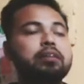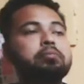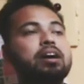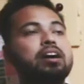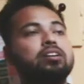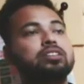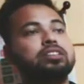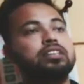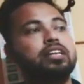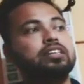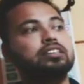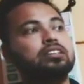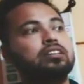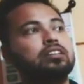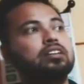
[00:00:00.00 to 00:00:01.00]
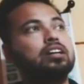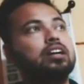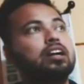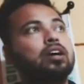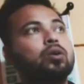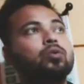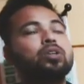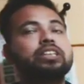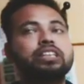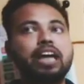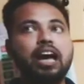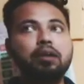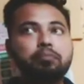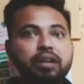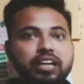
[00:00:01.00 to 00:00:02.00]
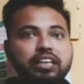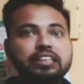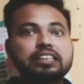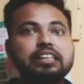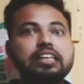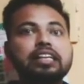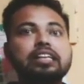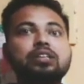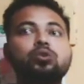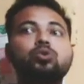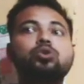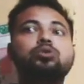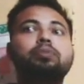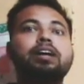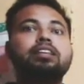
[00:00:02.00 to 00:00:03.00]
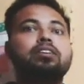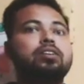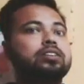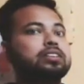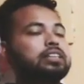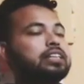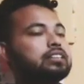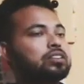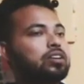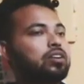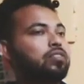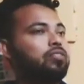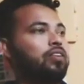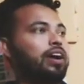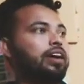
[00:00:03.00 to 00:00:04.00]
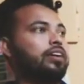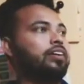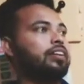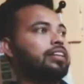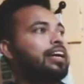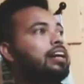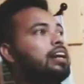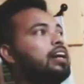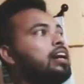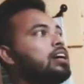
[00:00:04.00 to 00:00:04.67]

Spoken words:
by oxidation, which can be easily used by the oxidation of water, then